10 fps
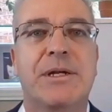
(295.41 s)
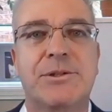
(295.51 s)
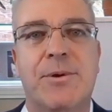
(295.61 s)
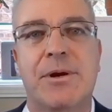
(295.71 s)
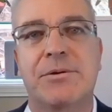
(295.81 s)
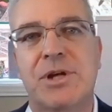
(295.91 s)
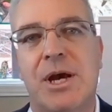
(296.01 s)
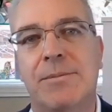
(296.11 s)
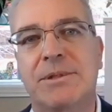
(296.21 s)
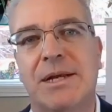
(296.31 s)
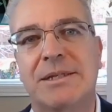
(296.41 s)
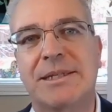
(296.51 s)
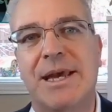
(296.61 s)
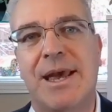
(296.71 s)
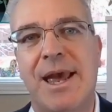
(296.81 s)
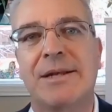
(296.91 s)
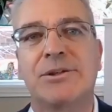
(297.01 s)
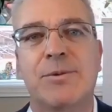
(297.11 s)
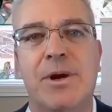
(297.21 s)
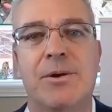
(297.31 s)
by TorontoJobs.ca
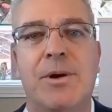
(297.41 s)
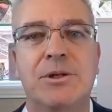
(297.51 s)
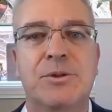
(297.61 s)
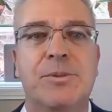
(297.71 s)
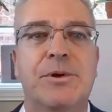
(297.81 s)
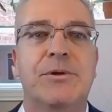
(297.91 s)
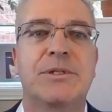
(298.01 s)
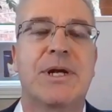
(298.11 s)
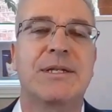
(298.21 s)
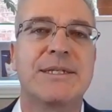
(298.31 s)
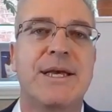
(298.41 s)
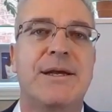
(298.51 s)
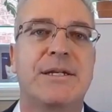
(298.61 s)
and TorontoEntrepreneurs.ca,